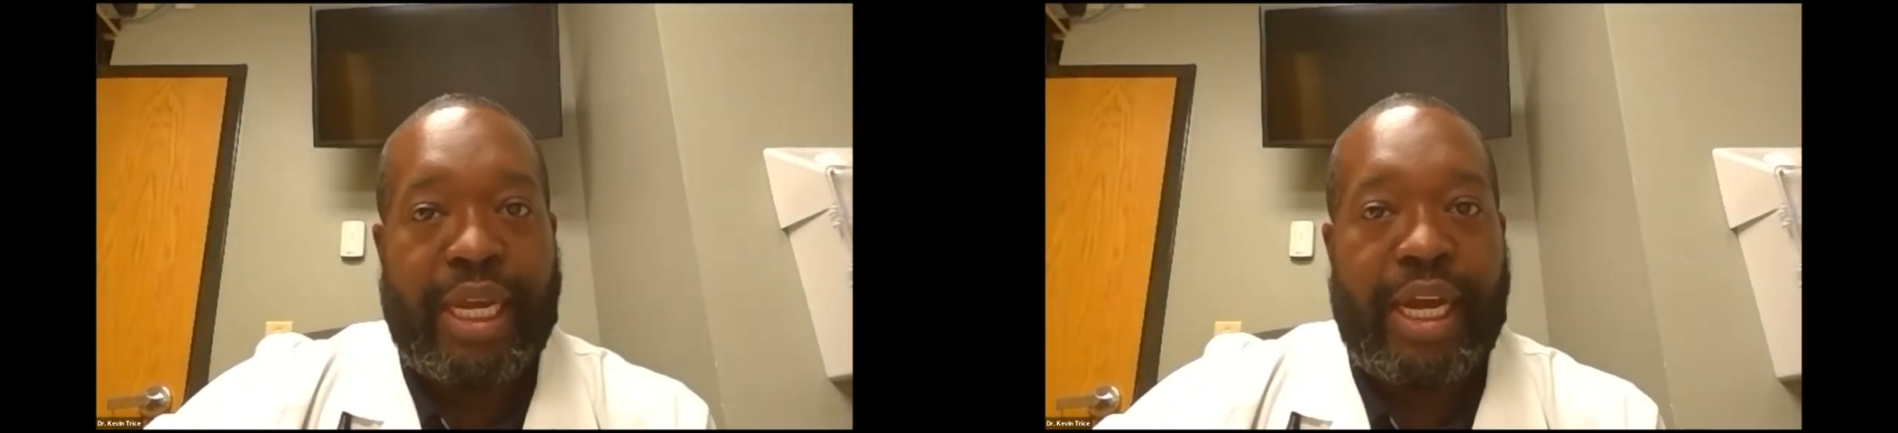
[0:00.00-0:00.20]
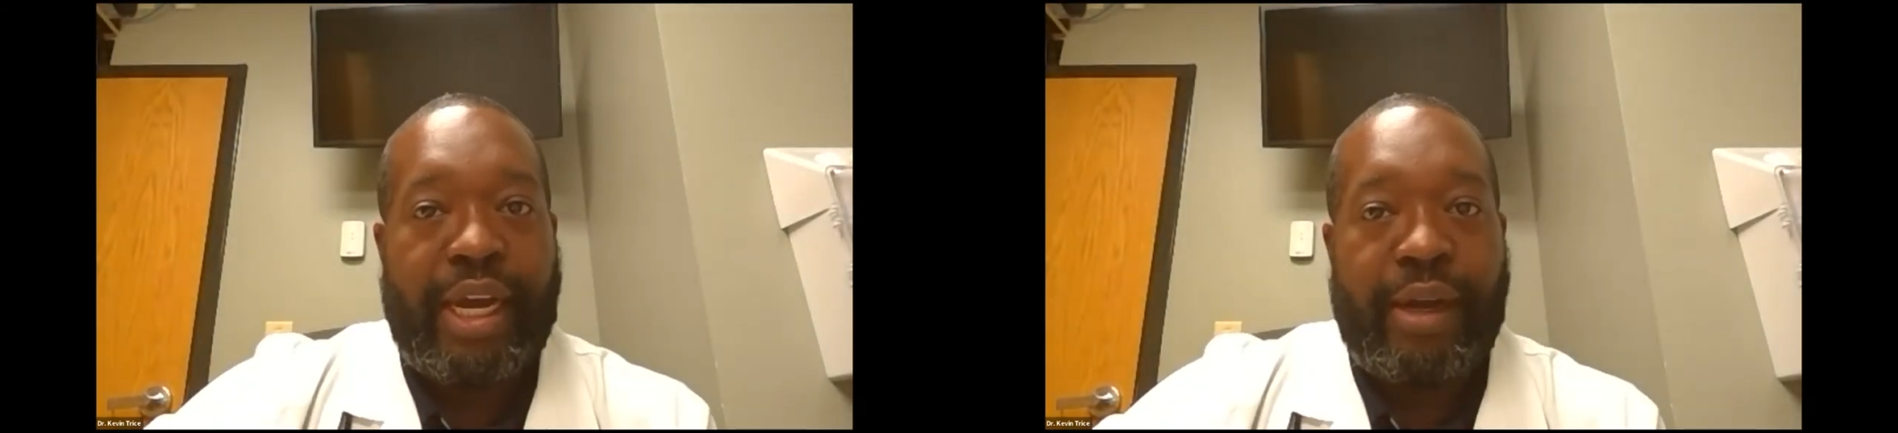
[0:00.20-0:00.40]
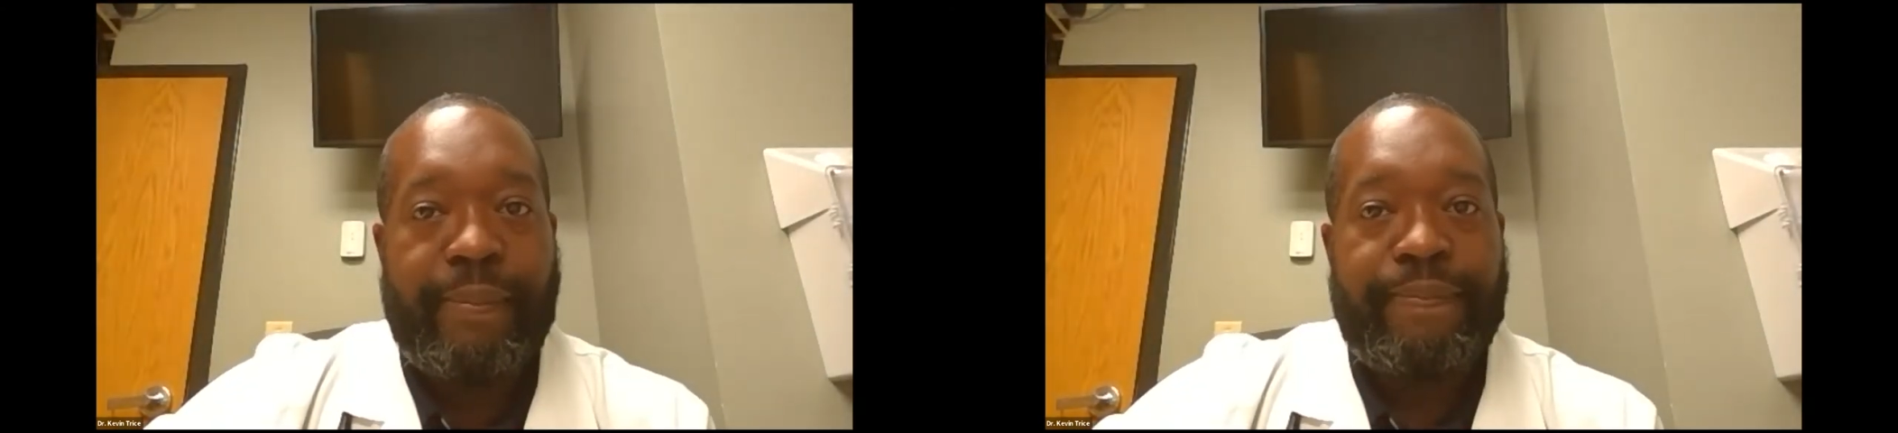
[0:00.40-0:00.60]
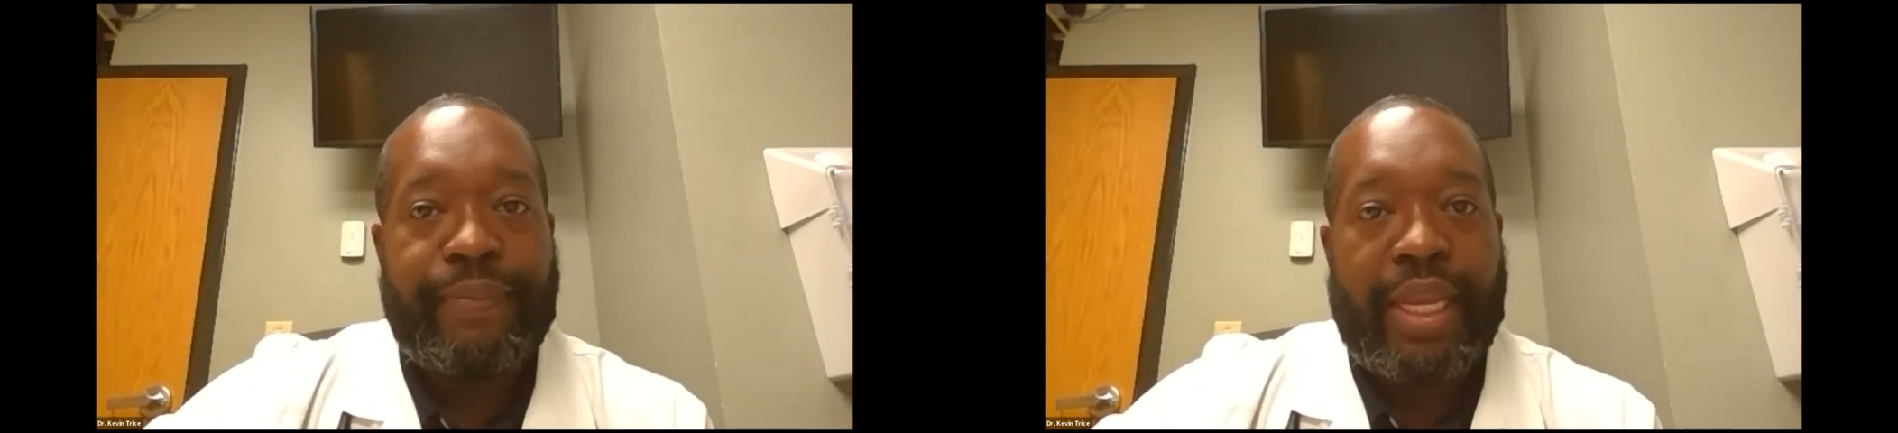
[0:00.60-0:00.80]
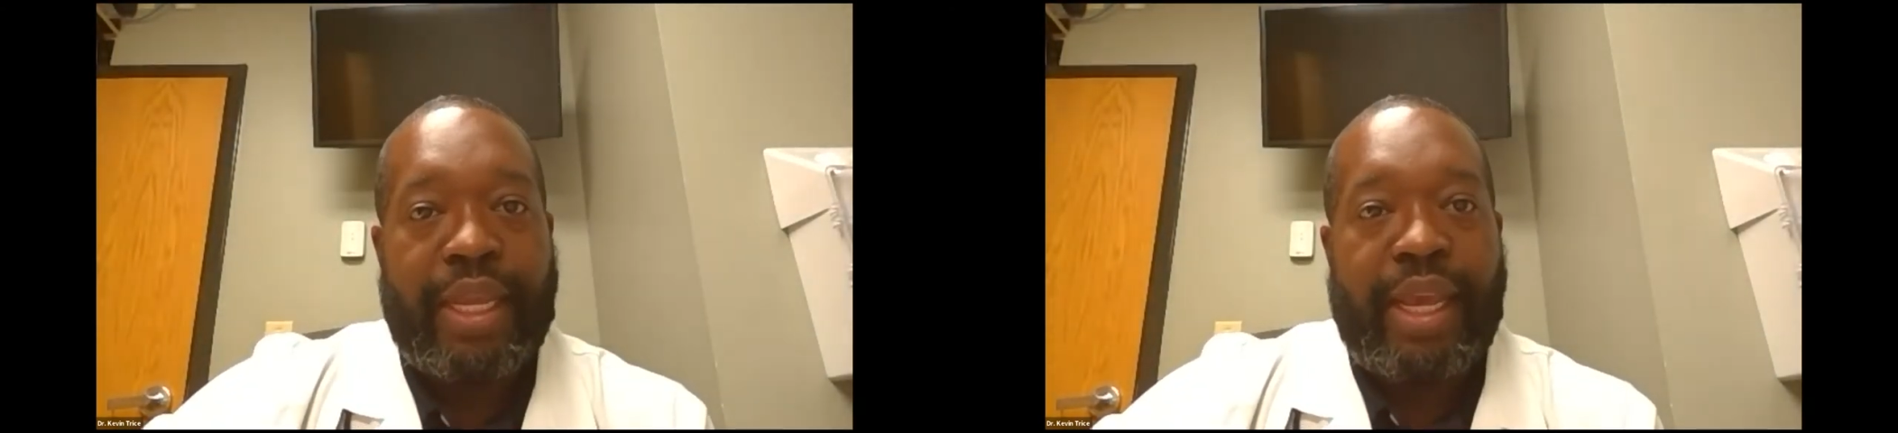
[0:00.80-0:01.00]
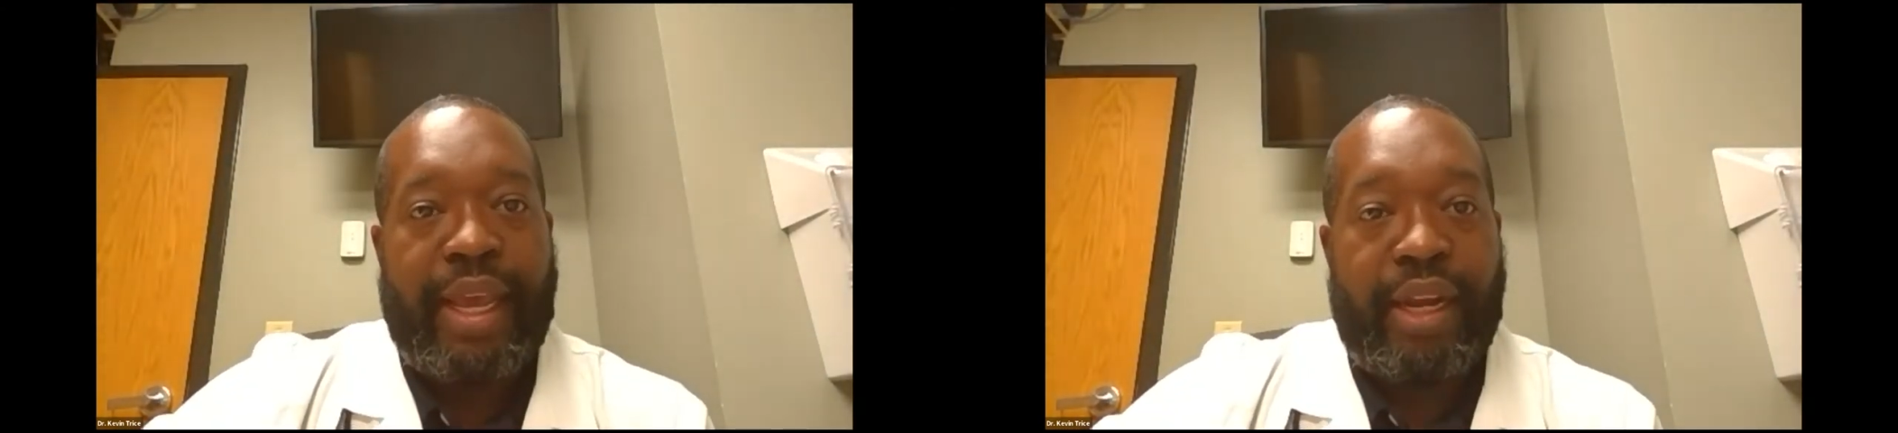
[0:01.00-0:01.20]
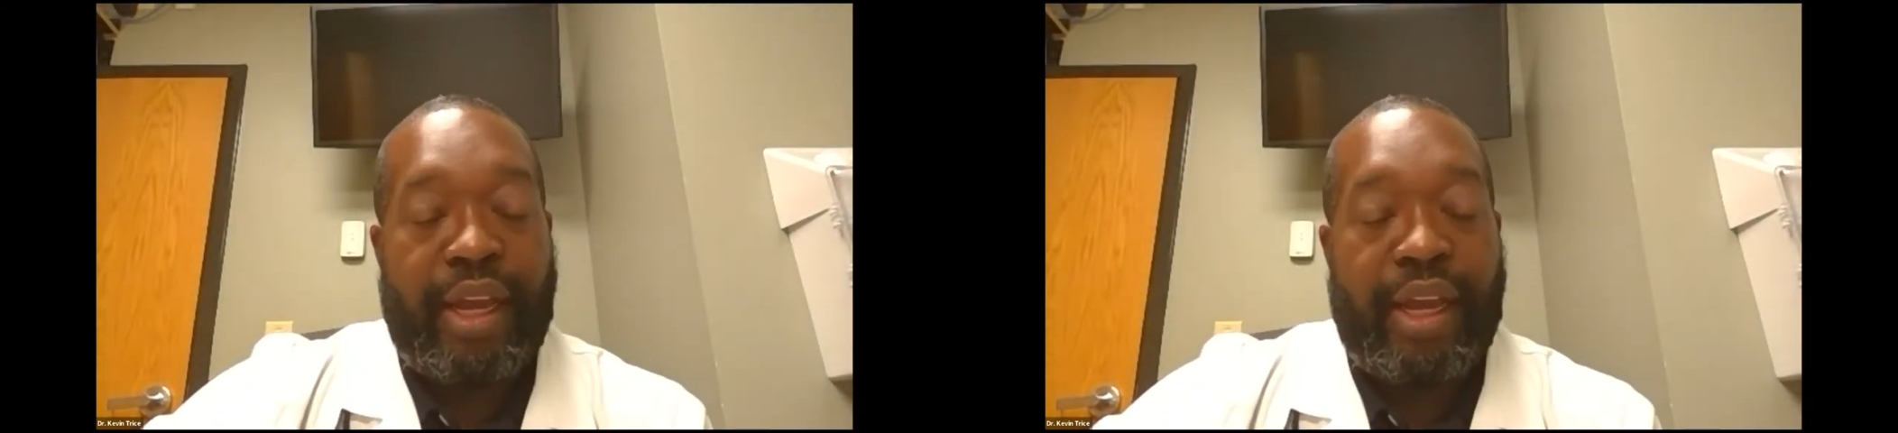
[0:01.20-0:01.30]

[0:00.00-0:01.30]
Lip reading: Um, and